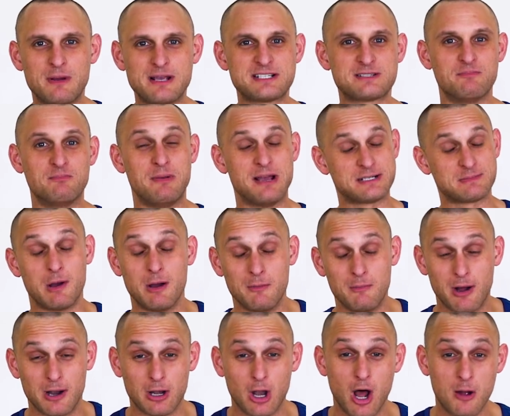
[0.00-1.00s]
Best, best
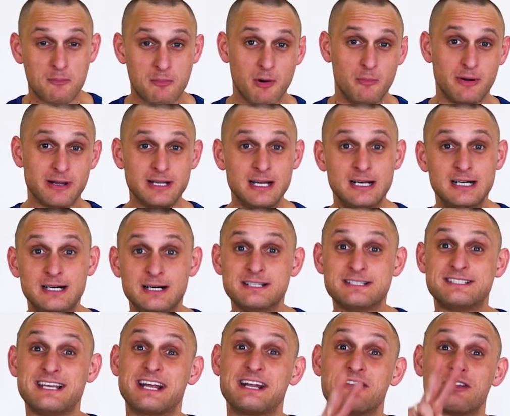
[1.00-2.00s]
moment of my life, probably.
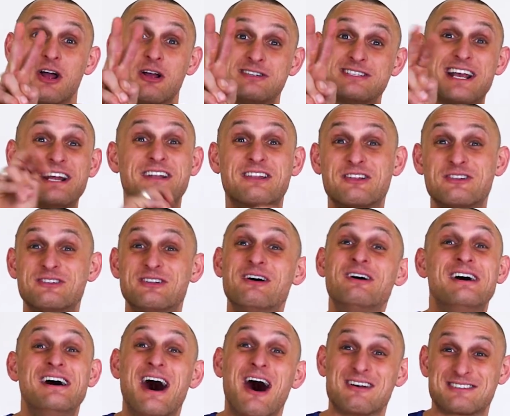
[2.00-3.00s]
Second to, second to the,
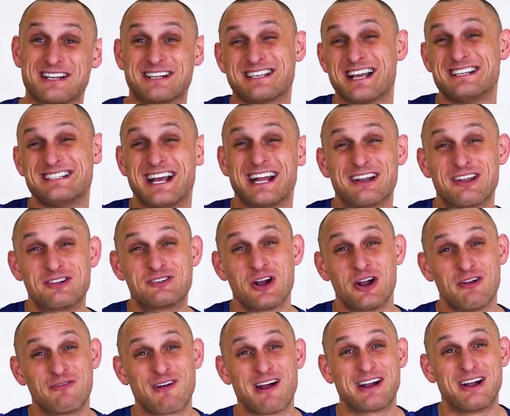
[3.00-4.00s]
I was going to say second to the
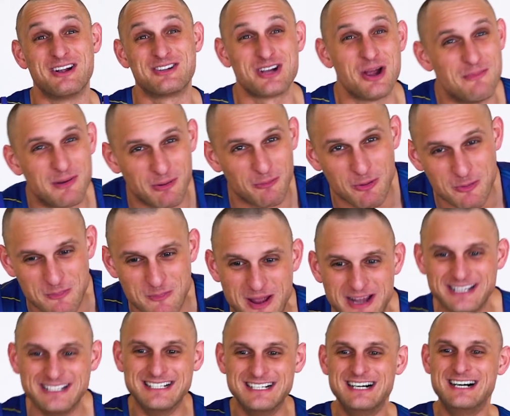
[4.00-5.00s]
Joe DeFranco show, but it wouldn't
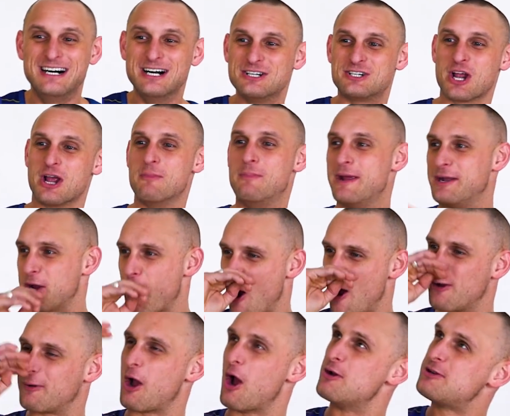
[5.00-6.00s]
be. It'd be go,
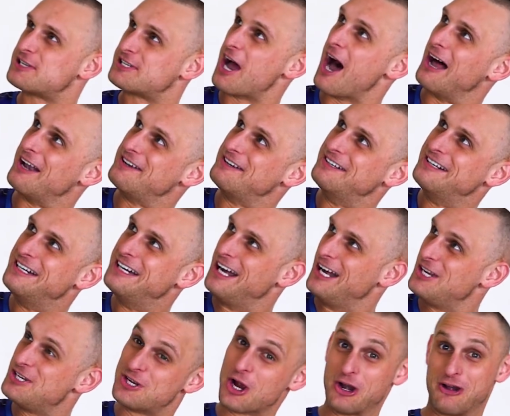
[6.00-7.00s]
it'd go son,
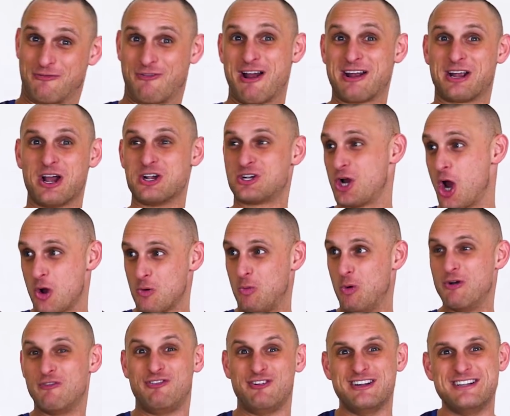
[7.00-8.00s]
Joe DeFranco show,
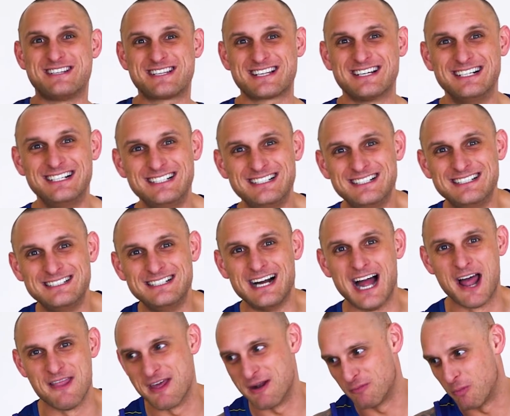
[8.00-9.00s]
Woodford's.
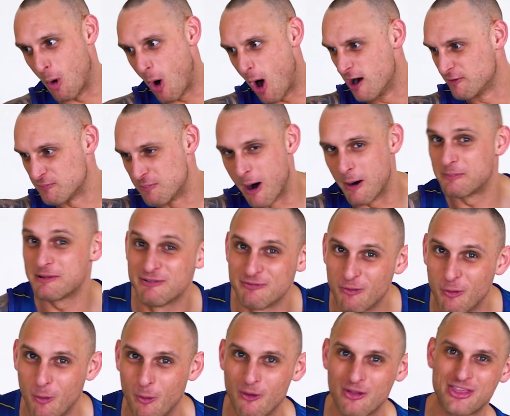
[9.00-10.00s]
And then wife might be
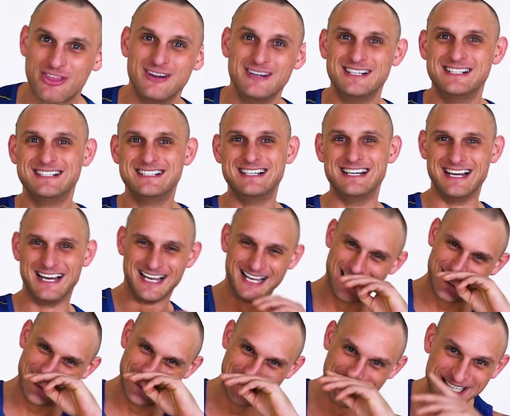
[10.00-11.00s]
fourth.
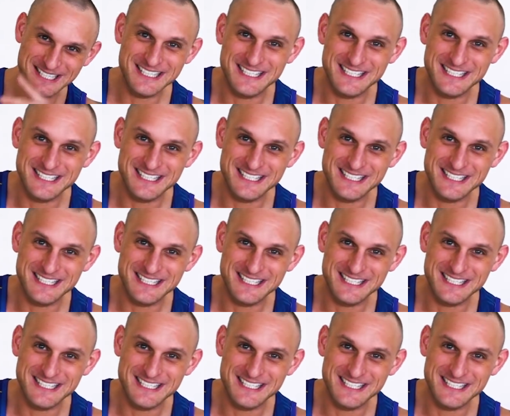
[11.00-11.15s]
But